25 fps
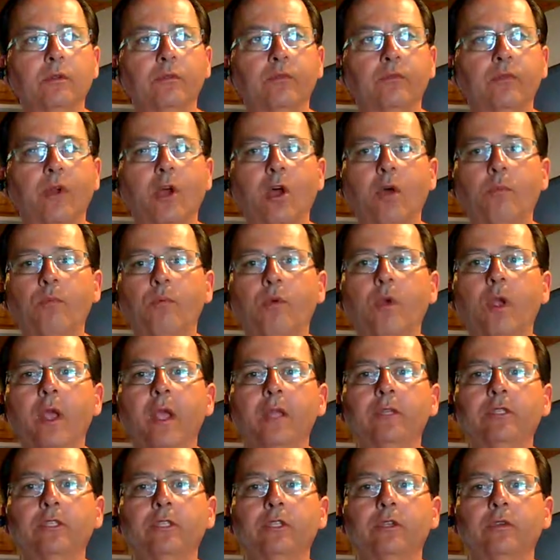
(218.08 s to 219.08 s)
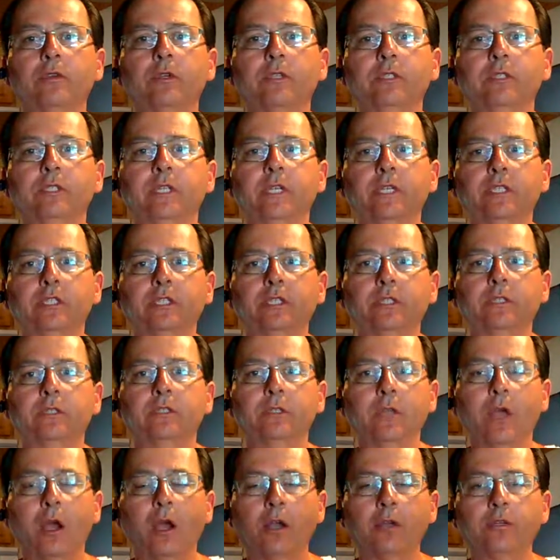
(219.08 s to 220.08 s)
fall prey to your addiction.
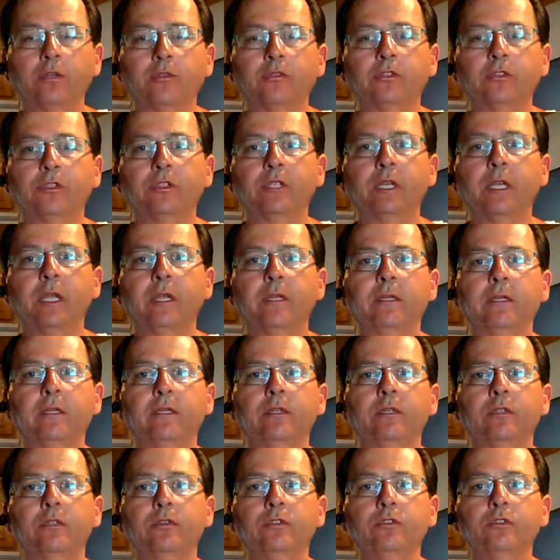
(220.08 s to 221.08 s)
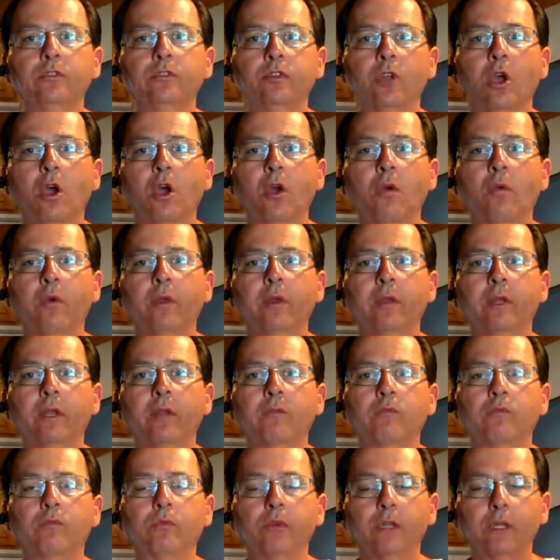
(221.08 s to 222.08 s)
Understand it, know it,
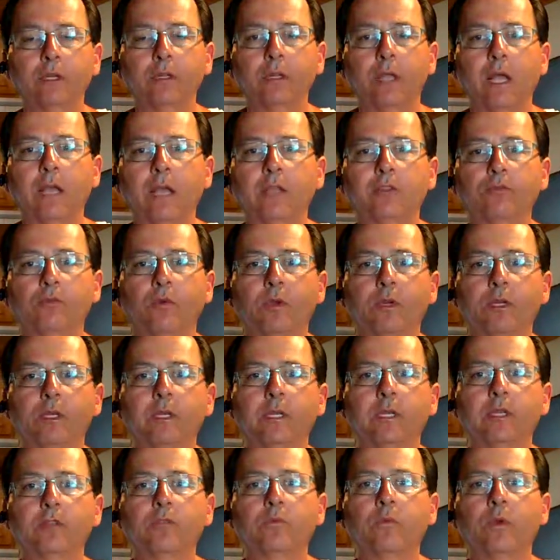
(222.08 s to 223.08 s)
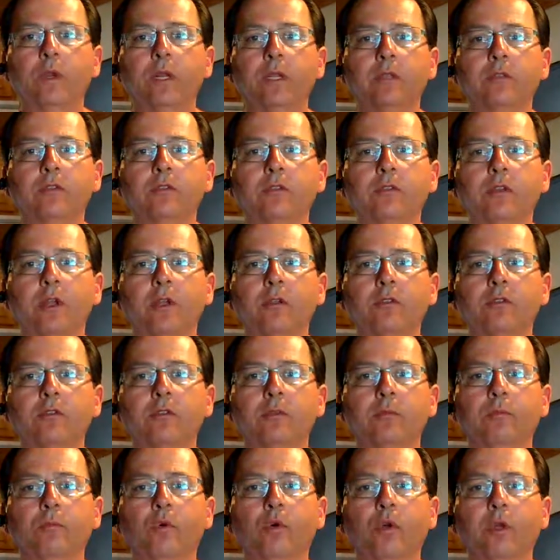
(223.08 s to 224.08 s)
and realize what it is when it starts to
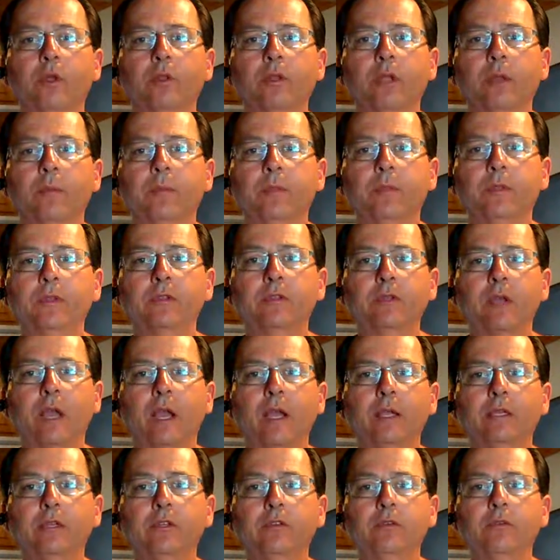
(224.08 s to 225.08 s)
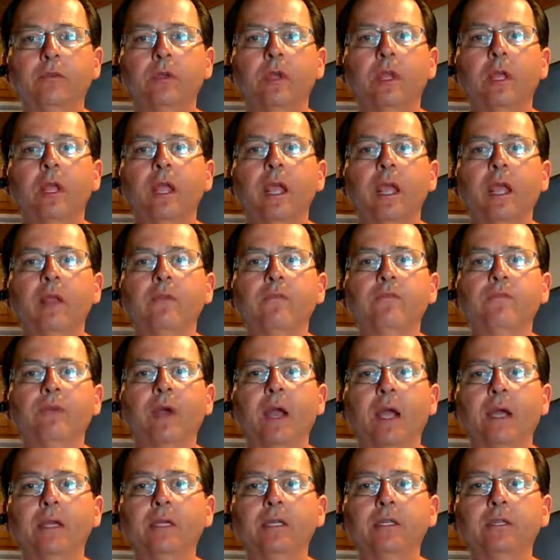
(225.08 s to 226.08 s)
boil up inside you, and
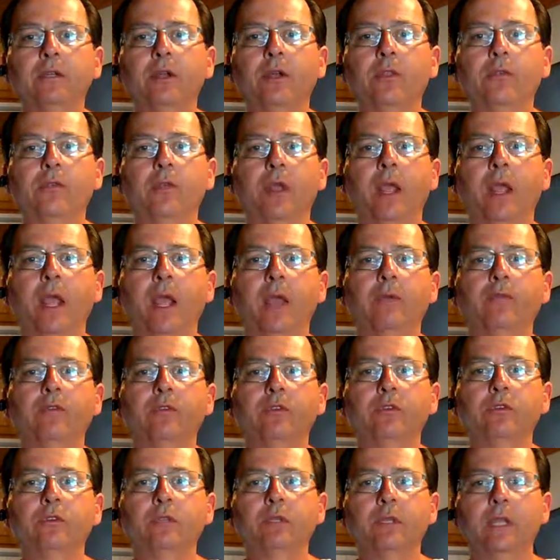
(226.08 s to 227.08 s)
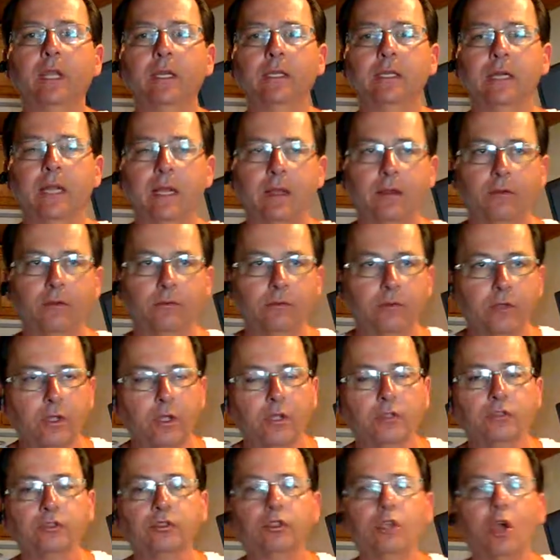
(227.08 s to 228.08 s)
find another avenue to let it out.
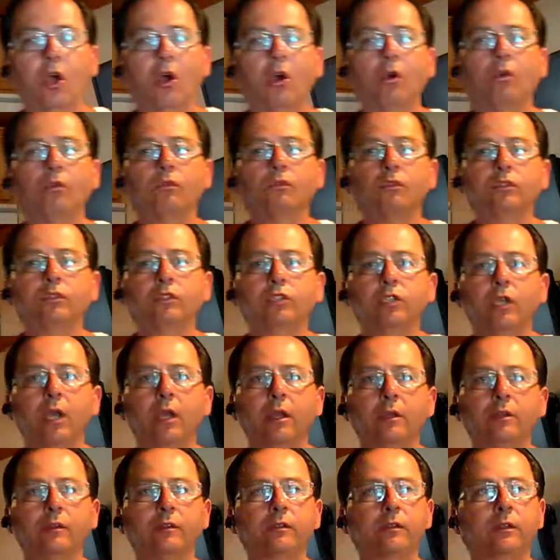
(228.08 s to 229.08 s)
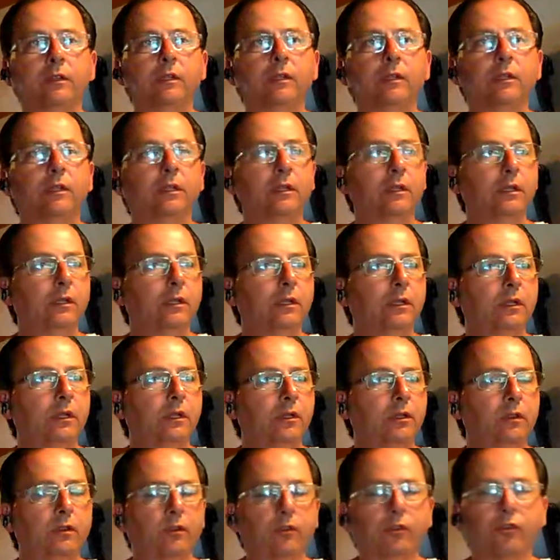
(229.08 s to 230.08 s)
Don't just
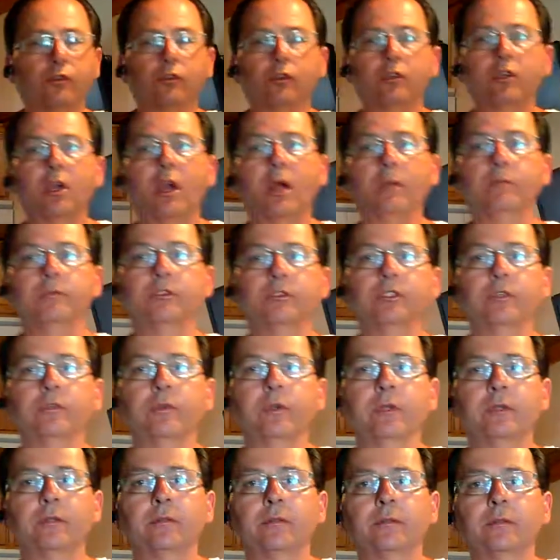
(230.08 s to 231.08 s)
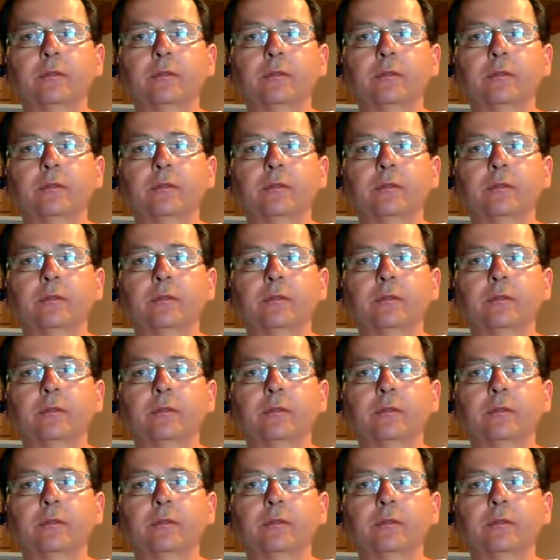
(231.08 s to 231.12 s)
succumb to it.